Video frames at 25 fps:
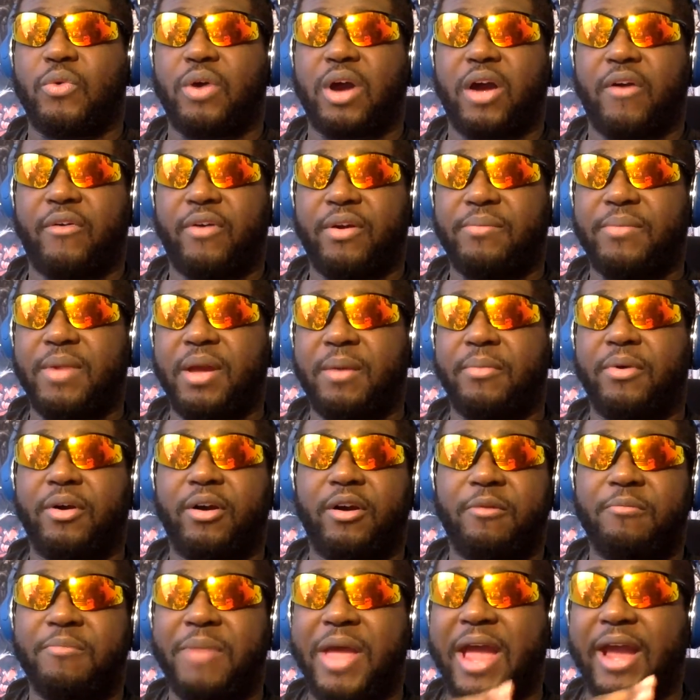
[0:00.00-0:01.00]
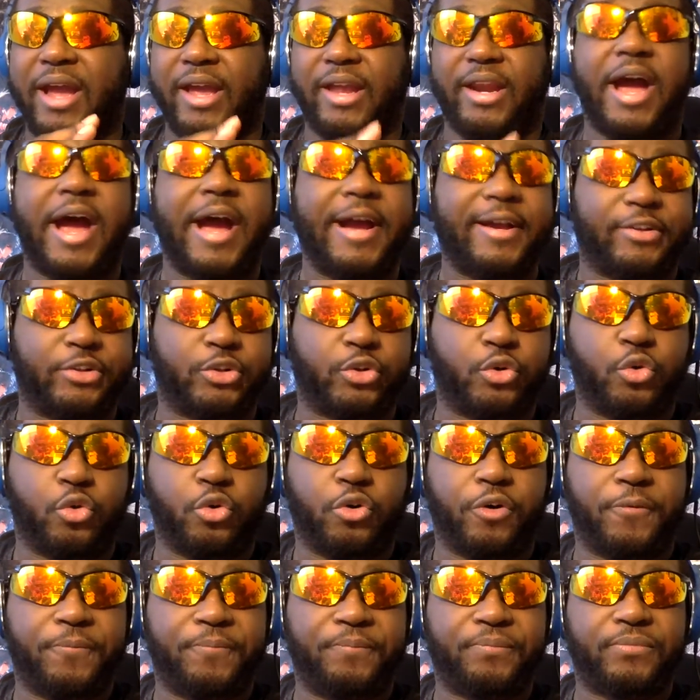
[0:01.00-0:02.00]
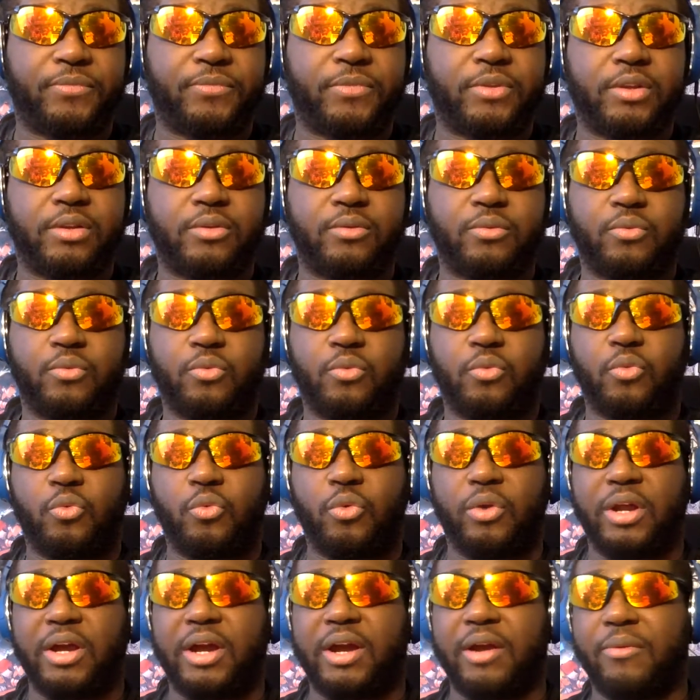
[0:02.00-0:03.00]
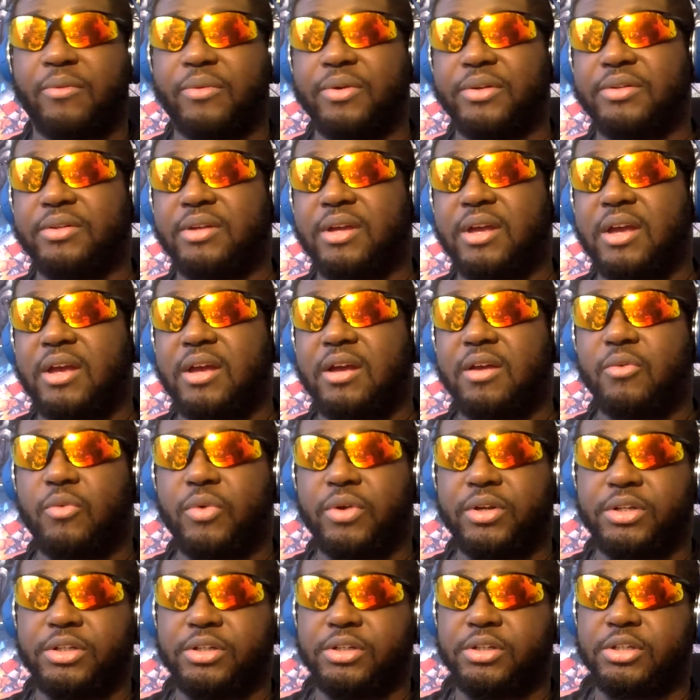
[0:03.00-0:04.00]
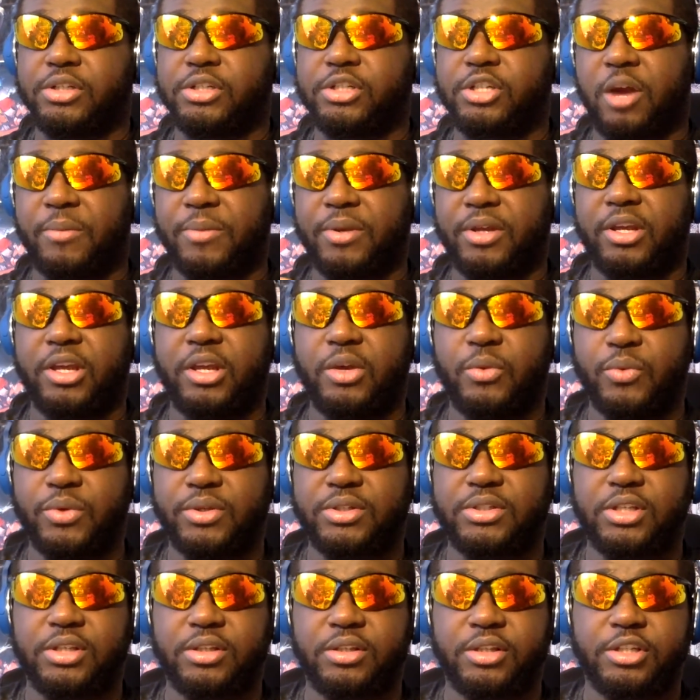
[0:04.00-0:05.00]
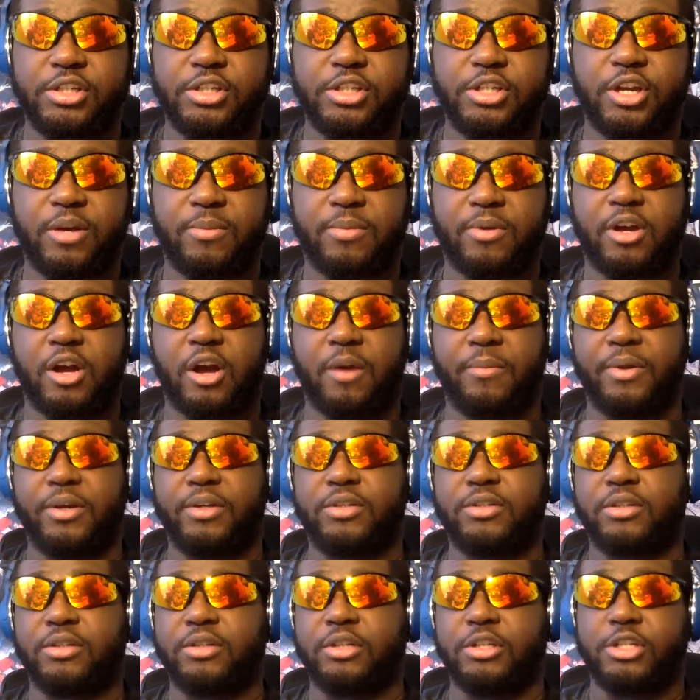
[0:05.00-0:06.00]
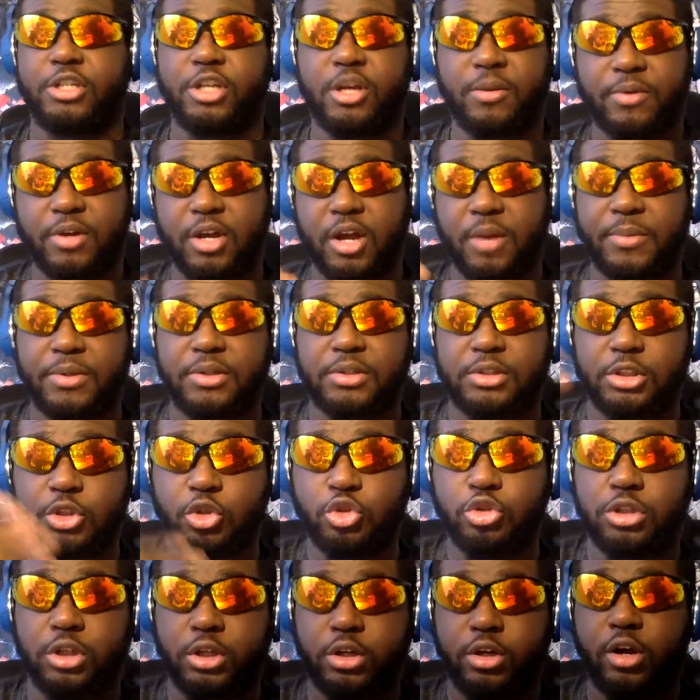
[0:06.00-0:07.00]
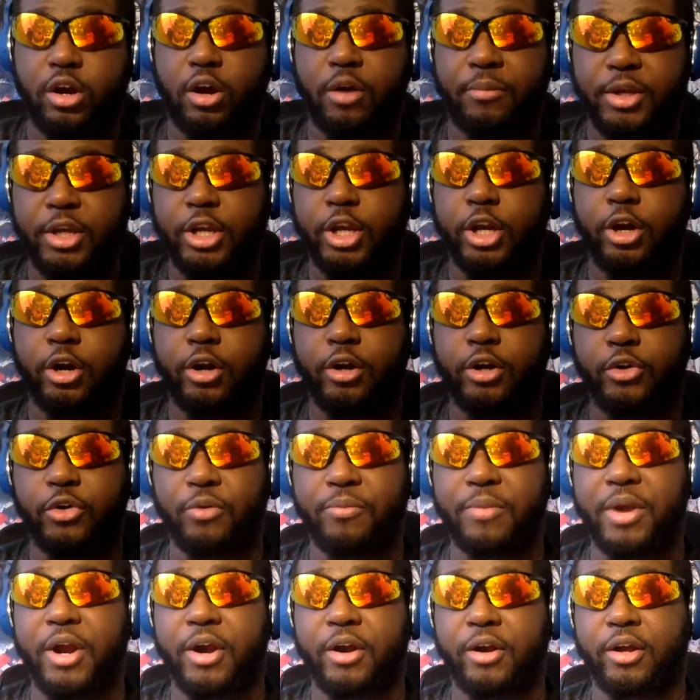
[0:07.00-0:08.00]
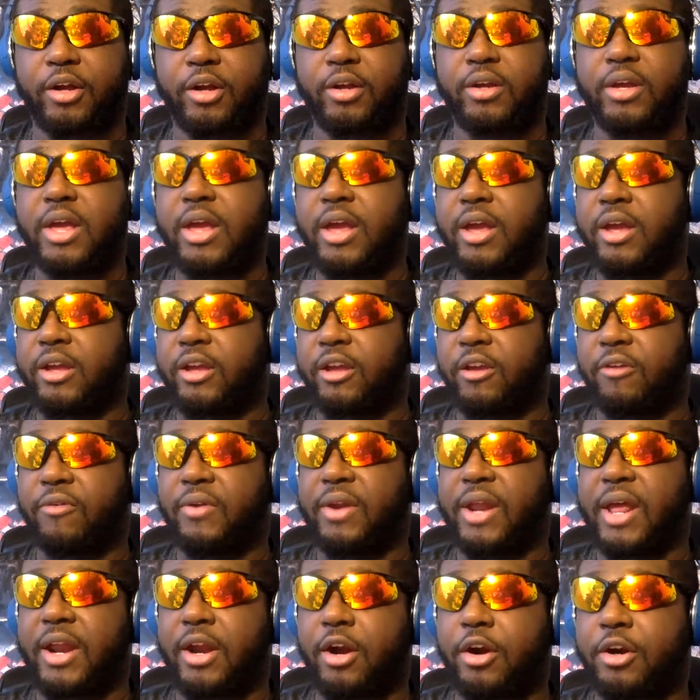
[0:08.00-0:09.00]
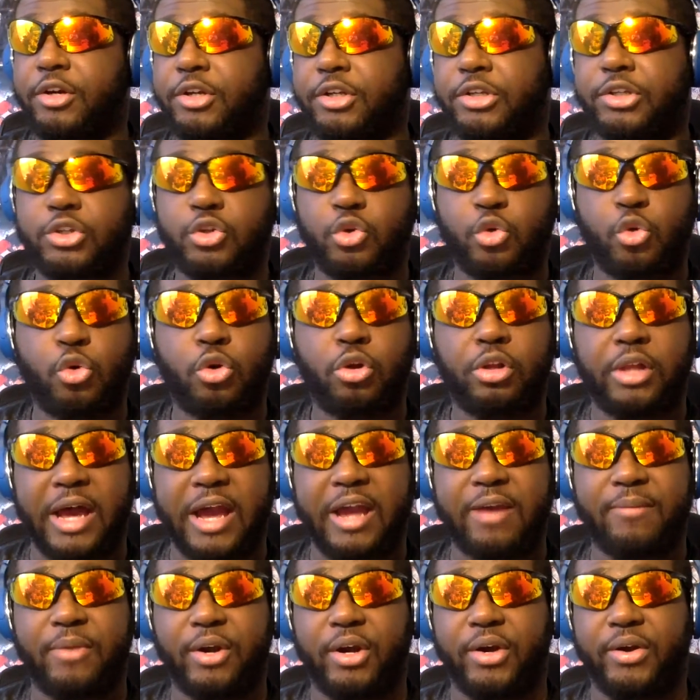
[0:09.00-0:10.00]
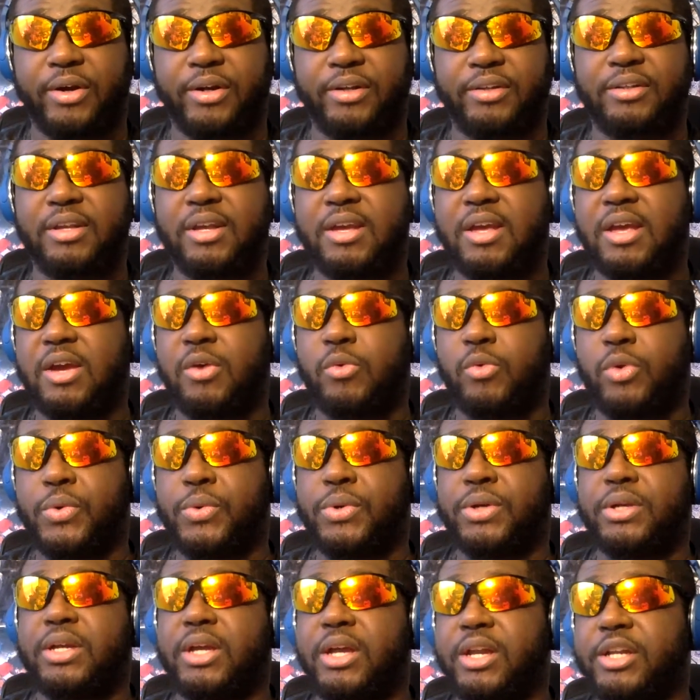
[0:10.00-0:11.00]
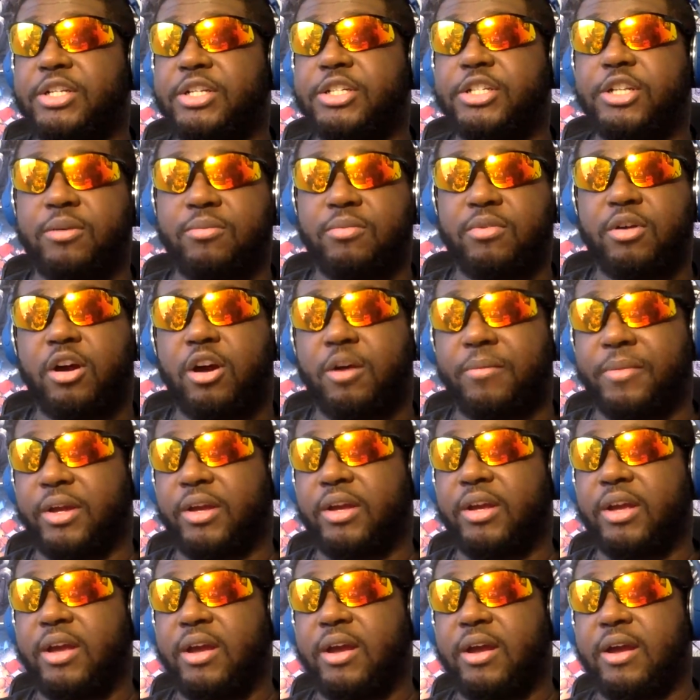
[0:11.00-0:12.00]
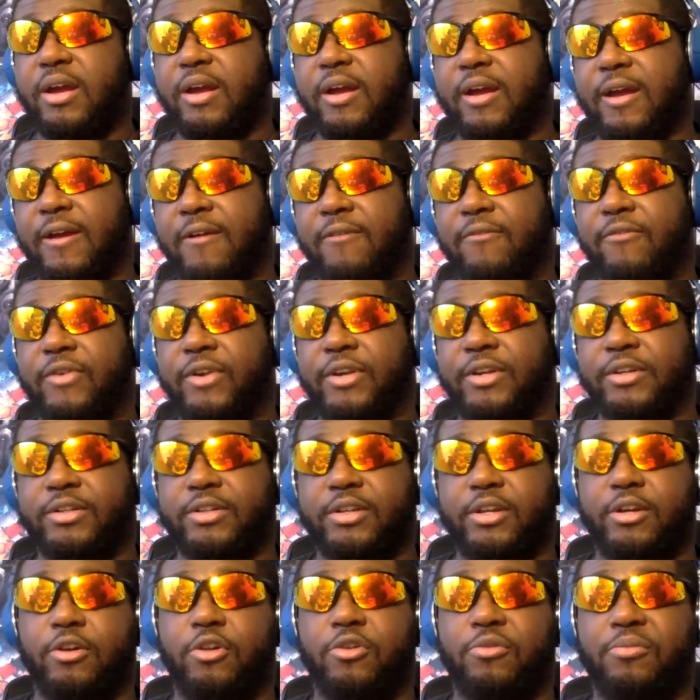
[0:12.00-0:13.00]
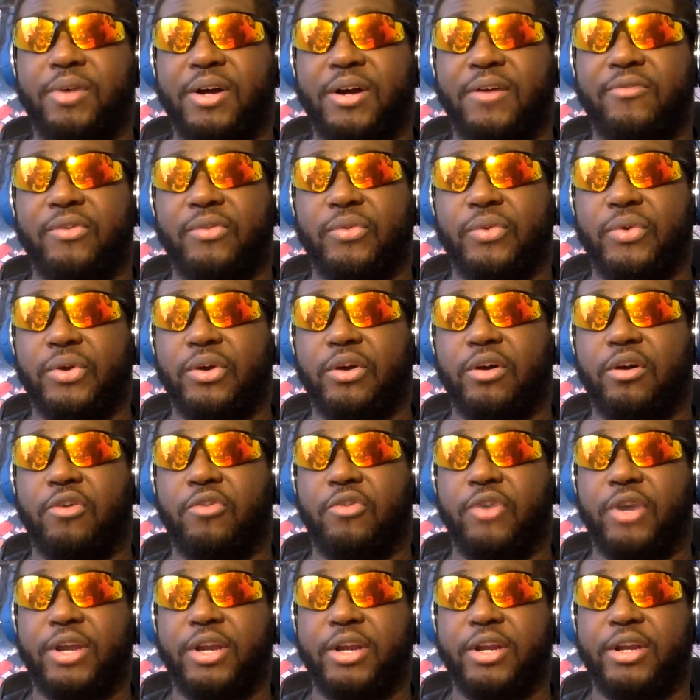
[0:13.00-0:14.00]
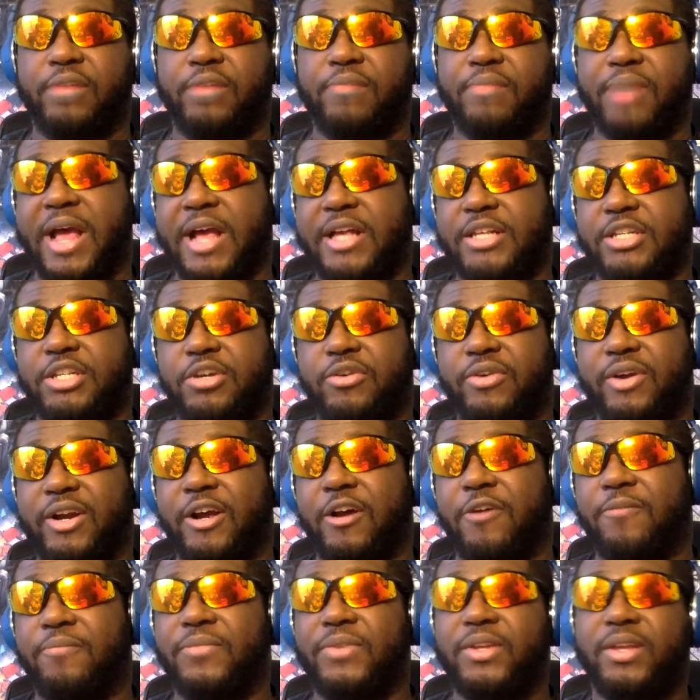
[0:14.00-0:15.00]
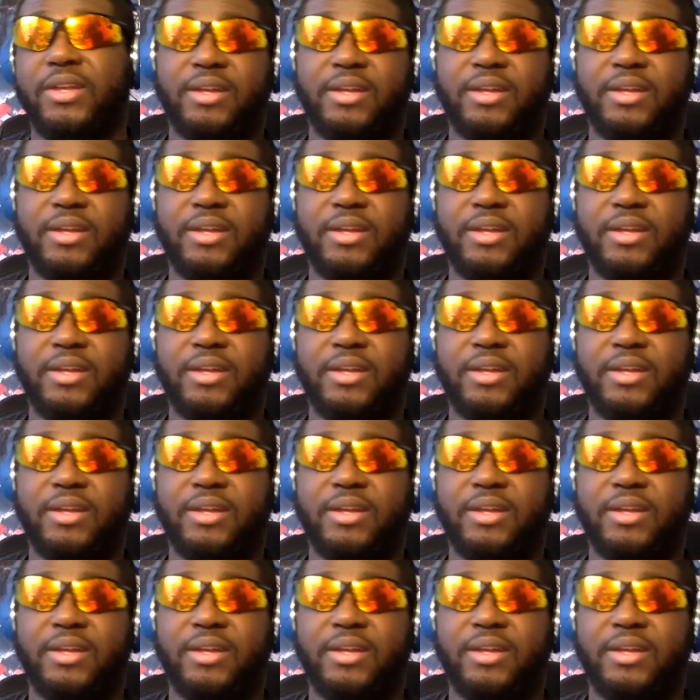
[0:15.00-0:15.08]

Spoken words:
I remember back in high school when Shaman King was in the Jump comics, and the Jump comics used to come here to America, even at our school libraries, we would get a Jump comic every single month, and we would all read it and pass it around.